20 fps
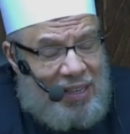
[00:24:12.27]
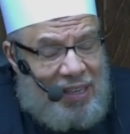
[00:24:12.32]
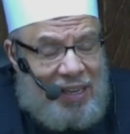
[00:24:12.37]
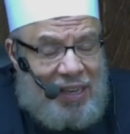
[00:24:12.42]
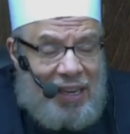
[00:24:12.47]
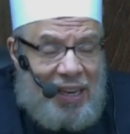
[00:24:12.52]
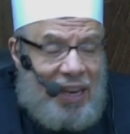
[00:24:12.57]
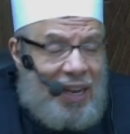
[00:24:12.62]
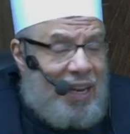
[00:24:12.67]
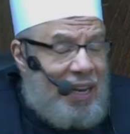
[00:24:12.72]

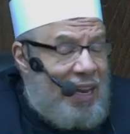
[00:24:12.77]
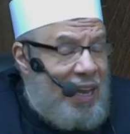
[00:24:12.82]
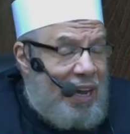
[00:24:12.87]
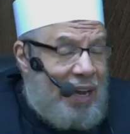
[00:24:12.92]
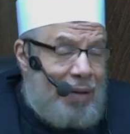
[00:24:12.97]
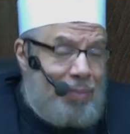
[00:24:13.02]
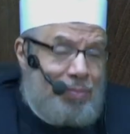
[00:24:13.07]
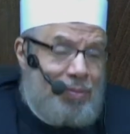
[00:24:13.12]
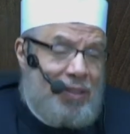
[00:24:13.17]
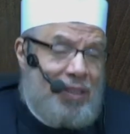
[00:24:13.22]
He said,
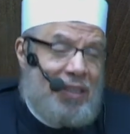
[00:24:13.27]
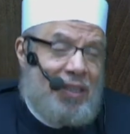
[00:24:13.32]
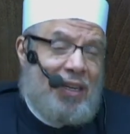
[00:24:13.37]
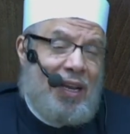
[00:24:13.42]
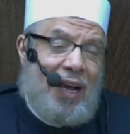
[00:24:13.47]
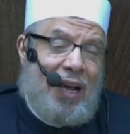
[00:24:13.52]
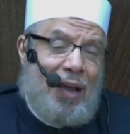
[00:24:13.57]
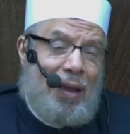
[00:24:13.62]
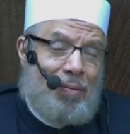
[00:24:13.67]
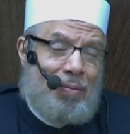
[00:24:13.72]

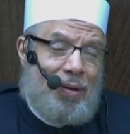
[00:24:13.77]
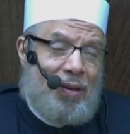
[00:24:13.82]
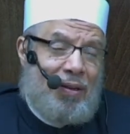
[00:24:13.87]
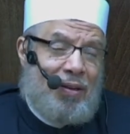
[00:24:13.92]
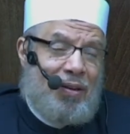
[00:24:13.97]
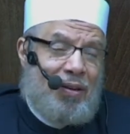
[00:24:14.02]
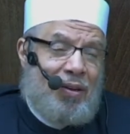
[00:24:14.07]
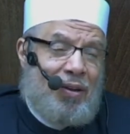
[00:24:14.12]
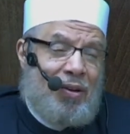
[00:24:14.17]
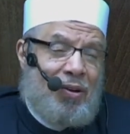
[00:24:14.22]

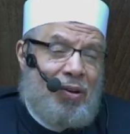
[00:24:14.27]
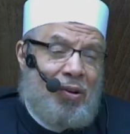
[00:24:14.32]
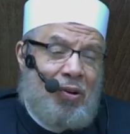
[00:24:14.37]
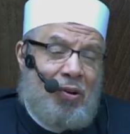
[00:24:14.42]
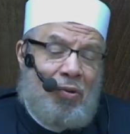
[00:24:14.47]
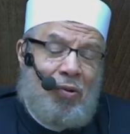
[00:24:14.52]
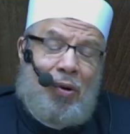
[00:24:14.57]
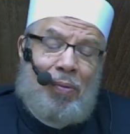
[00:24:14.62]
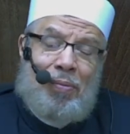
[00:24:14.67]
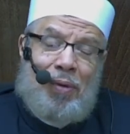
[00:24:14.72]
1,000
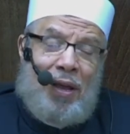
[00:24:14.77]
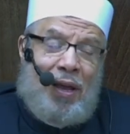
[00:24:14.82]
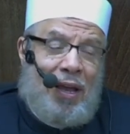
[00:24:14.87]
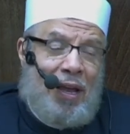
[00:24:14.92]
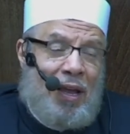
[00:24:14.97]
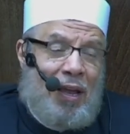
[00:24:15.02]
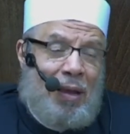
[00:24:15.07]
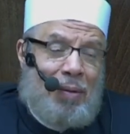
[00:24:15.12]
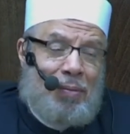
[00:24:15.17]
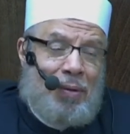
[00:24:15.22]
of
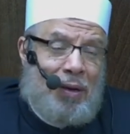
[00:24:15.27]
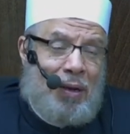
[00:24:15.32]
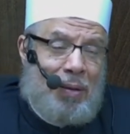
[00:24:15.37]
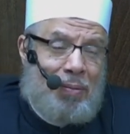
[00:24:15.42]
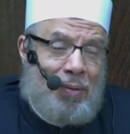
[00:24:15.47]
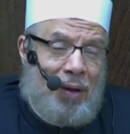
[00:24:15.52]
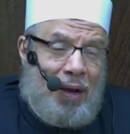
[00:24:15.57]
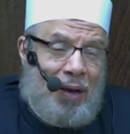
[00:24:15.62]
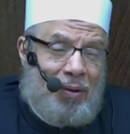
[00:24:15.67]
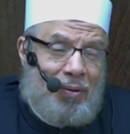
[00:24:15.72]
50,
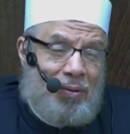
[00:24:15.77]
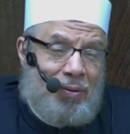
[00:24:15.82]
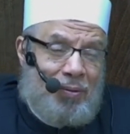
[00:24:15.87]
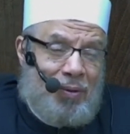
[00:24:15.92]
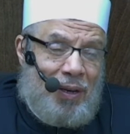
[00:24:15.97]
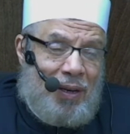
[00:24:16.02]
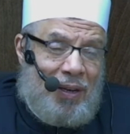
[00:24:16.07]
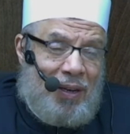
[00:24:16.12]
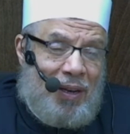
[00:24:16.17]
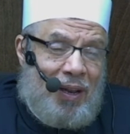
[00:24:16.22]

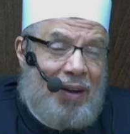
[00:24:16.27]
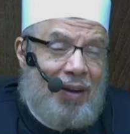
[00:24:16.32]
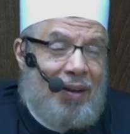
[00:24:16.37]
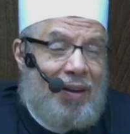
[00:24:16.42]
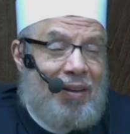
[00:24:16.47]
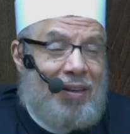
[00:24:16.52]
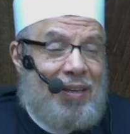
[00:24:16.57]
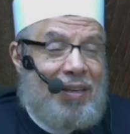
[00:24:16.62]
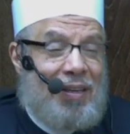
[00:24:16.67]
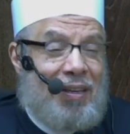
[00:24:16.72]
and
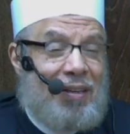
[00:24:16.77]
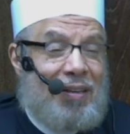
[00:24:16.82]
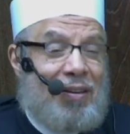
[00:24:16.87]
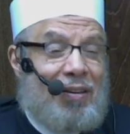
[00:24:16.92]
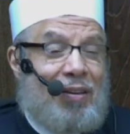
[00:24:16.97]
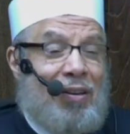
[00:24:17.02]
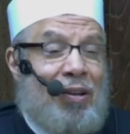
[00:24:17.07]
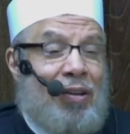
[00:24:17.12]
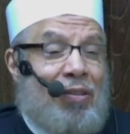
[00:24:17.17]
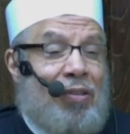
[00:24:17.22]
only
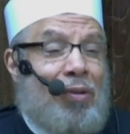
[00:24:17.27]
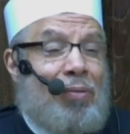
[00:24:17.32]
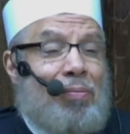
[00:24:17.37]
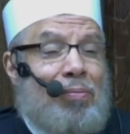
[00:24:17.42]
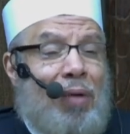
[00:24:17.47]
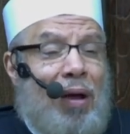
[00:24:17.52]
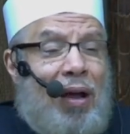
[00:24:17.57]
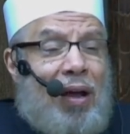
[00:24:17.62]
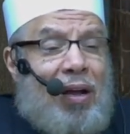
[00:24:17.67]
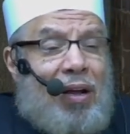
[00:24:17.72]
few
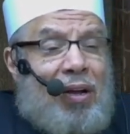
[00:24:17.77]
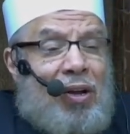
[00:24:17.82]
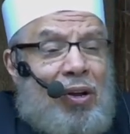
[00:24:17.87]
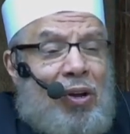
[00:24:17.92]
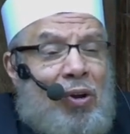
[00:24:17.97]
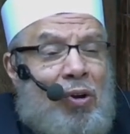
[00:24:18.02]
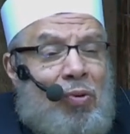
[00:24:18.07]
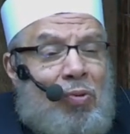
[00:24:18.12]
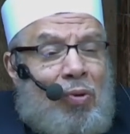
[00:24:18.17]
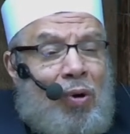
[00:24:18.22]
believed with
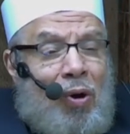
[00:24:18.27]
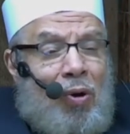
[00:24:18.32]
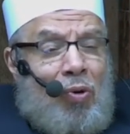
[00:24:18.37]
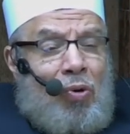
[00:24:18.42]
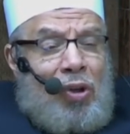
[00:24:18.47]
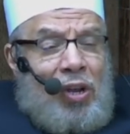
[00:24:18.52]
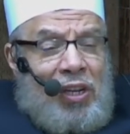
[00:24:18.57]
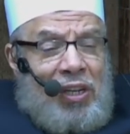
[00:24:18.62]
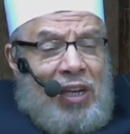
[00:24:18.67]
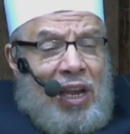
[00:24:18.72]
him.
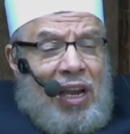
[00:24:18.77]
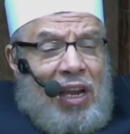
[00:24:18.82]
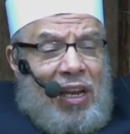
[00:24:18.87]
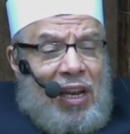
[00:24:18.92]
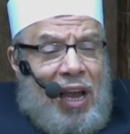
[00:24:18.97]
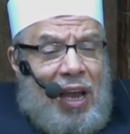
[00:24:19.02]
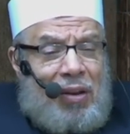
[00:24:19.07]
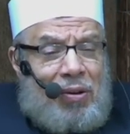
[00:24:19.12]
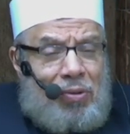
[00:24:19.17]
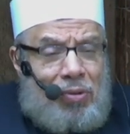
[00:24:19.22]

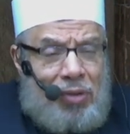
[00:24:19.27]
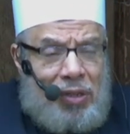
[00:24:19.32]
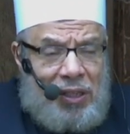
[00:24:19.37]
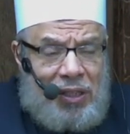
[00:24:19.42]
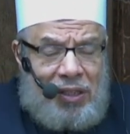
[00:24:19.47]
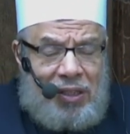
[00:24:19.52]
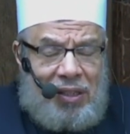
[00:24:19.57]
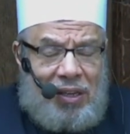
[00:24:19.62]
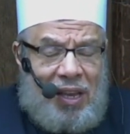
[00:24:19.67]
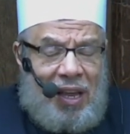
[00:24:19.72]
And
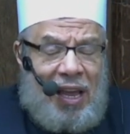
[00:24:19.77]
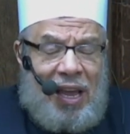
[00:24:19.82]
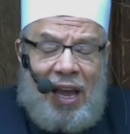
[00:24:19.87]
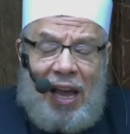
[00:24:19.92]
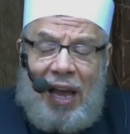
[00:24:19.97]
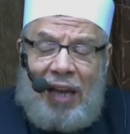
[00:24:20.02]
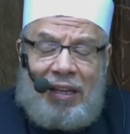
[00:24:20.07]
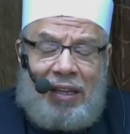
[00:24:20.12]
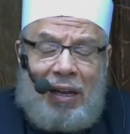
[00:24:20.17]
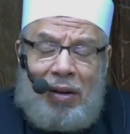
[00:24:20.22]
then it was
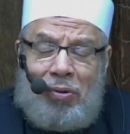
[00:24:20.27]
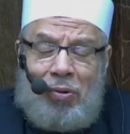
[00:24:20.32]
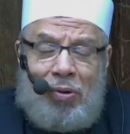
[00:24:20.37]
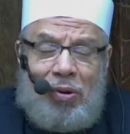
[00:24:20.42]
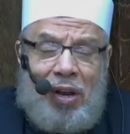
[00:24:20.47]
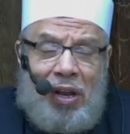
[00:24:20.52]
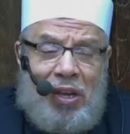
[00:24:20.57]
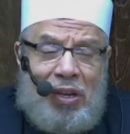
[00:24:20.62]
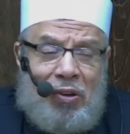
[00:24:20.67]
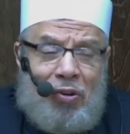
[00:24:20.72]
written
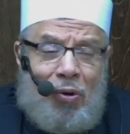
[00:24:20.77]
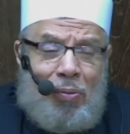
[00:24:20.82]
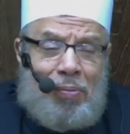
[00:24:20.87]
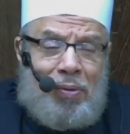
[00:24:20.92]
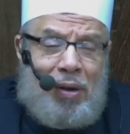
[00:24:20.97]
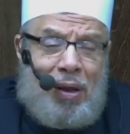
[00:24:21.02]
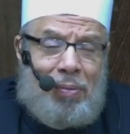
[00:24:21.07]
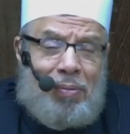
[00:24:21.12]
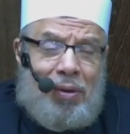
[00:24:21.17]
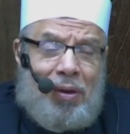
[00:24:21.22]

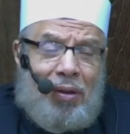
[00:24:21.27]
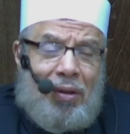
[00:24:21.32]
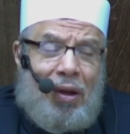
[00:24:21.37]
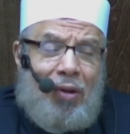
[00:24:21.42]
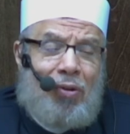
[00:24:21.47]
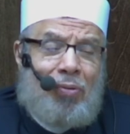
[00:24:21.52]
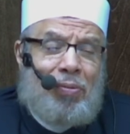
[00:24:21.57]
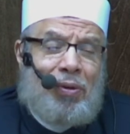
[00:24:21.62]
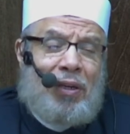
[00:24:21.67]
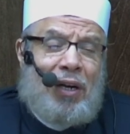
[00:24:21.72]
that no
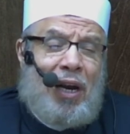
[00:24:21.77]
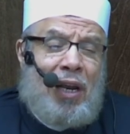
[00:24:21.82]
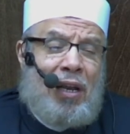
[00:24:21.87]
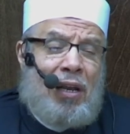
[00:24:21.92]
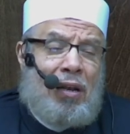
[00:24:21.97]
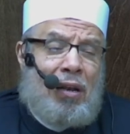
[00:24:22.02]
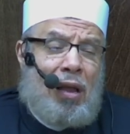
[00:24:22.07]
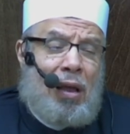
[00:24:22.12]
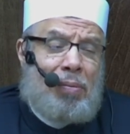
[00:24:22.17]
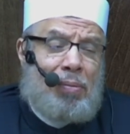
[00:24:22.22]
one will
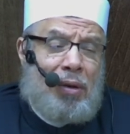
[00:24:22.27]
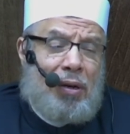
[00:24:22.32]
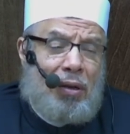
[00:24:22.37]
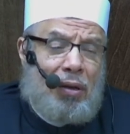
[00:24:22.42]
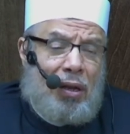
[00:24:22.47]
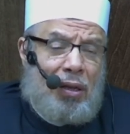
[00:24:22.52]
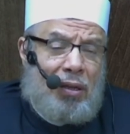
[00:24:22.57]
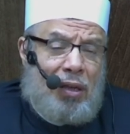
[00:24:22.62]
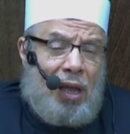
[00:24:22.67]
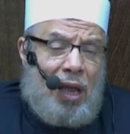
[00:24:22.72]
believe
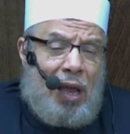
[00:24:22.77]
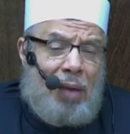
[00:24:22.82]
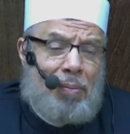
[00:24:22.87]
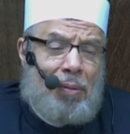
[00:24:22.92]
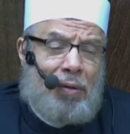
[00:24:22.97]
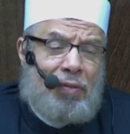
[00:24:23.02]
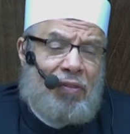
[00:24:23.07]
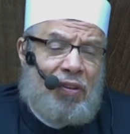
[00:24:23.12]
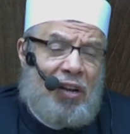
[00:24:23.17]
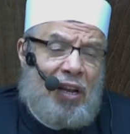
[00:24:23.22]
with you
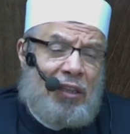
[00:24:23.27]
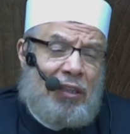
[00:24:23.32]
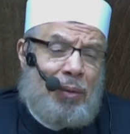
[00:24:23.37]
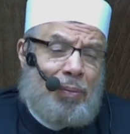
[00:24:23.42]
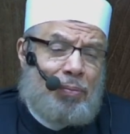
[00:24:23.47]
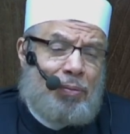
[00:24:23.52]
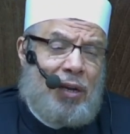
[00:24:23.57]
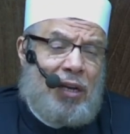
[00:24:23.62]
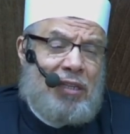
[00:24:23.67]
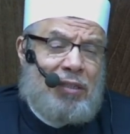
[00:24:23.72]
except those
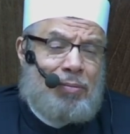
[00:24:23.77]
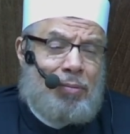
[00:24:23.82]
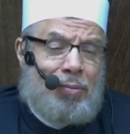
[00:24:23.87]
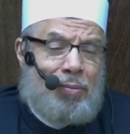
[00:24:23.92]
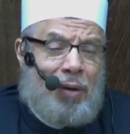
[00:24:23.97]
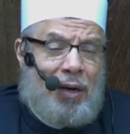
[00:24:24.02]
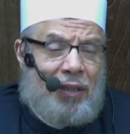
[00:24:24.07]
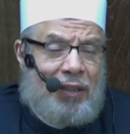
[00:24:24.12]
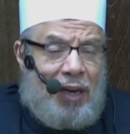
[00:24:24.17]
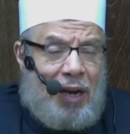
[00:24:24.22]
that
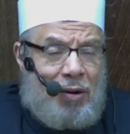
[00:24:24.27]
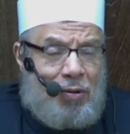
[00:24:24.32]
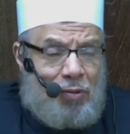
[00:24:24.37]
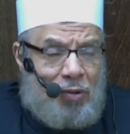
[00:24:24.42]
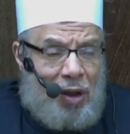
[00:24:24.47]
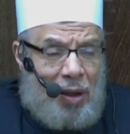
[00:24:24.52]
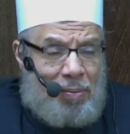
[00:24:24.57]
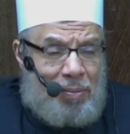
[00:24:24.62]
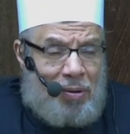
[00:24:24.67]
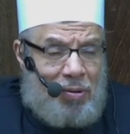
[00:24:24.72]
already
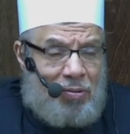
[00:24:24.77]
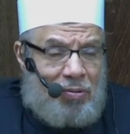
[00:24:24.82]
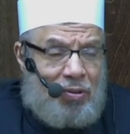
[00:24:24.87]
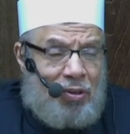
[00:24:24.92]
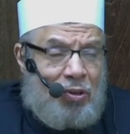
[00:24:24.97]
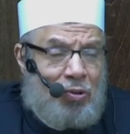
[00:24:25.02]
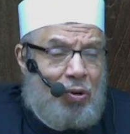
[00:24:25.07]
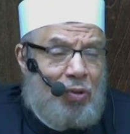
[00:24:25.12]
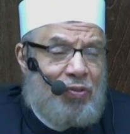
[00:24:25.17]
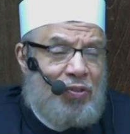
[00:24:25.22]
believed.
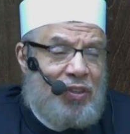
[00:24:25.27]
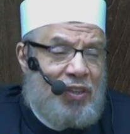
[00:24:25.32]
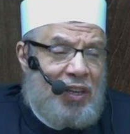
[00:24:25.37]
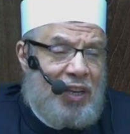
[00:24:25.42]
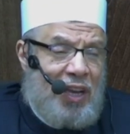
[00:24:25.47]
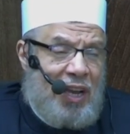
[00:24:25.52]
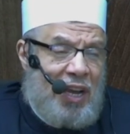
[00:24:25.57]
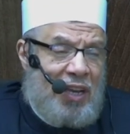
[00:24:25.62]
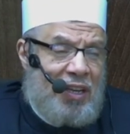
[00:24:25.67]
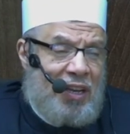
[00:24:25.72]
So
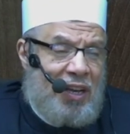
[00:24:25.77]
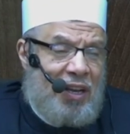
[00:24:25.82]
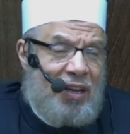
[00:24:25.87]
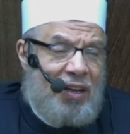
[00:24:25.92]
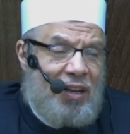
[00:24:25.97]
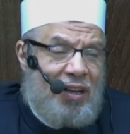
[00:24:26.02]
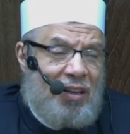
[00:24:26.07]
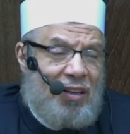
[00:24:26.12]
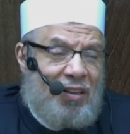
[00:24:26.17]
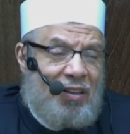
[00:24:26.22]
don't feel
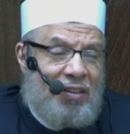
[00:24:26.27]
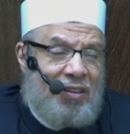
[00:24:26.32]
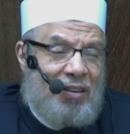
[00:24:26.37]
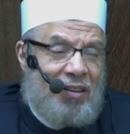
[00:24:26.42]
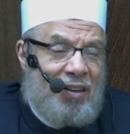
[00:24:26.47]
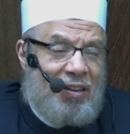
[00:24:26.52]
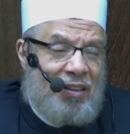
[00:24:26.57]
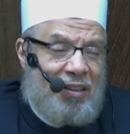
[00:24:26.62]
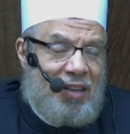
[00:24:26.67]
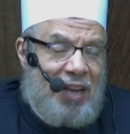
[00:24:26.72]
bad about
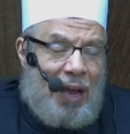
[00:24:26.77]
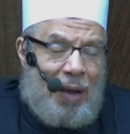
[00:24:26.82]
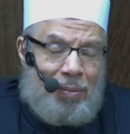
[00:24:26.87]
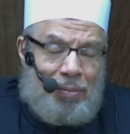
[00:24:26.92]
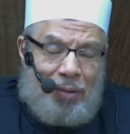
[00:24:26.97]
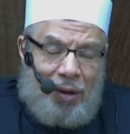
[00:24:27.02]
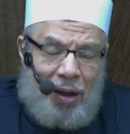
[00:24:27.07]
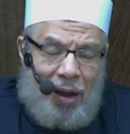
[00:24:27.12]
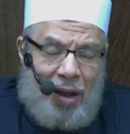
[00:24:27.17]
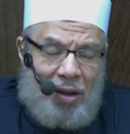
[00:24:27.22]
what they were
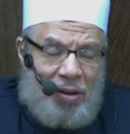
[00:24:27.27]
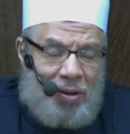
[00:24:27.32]
doing.